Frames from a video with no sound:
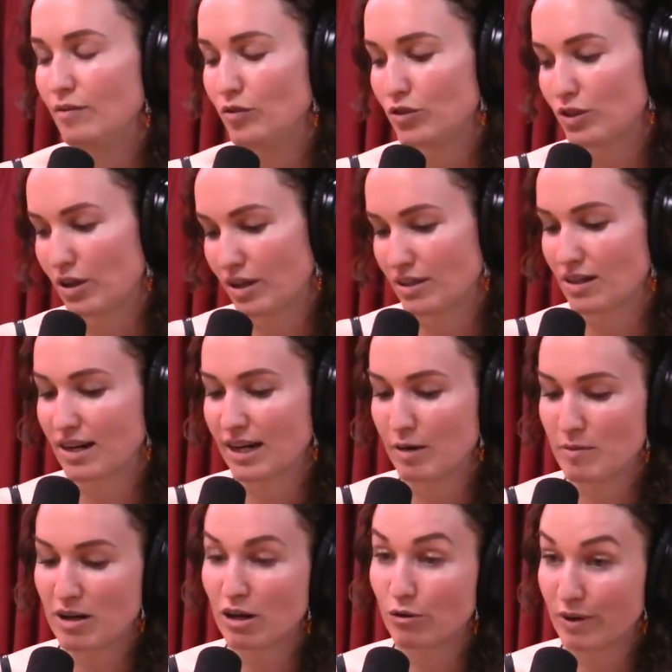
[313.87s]
started talking
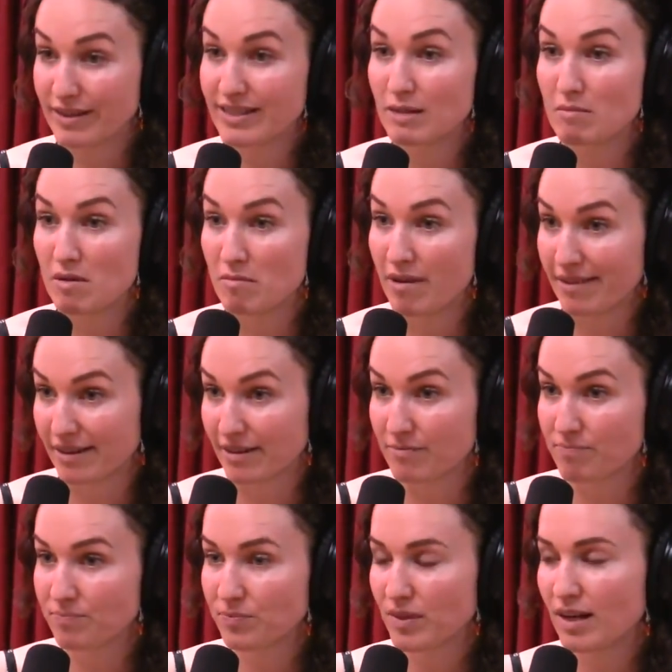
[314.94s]
about arresting my mother
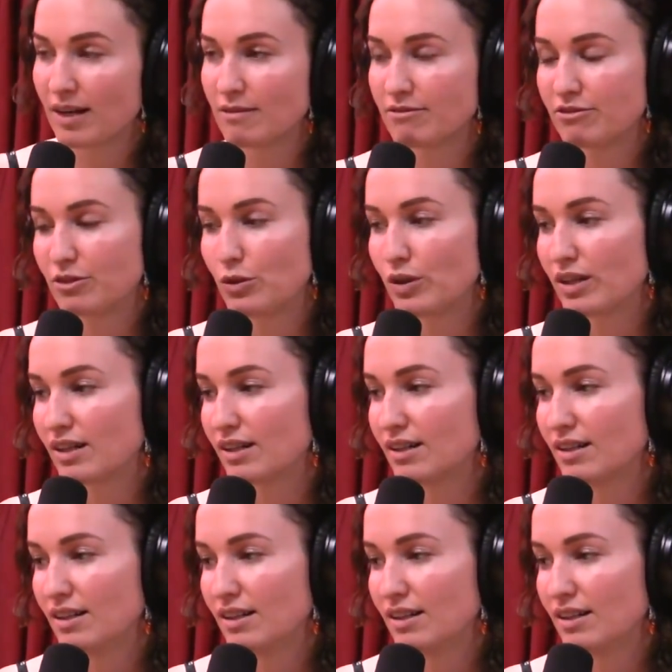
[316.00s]
uh, for